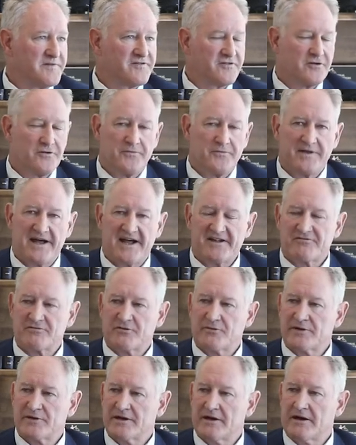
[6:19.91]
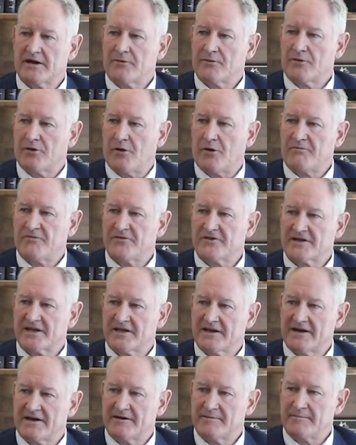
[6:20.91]
So that's where we are. We're hopeful to
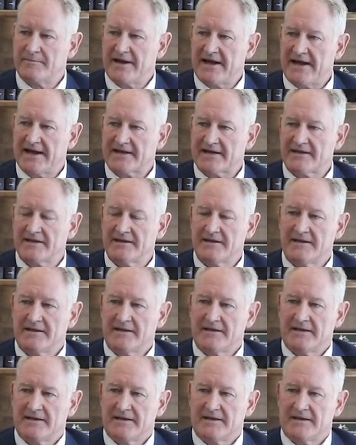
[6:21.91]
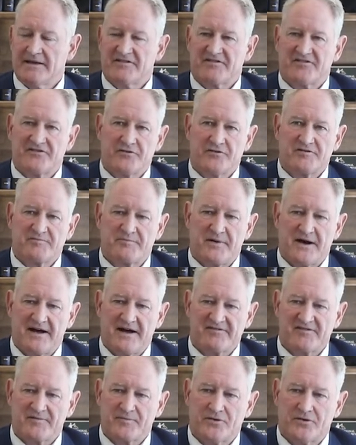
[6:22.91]
get Aaron back as soon as
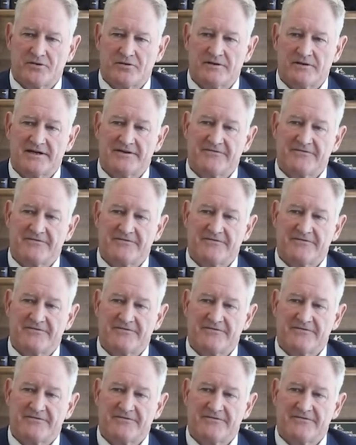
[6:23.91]
possible.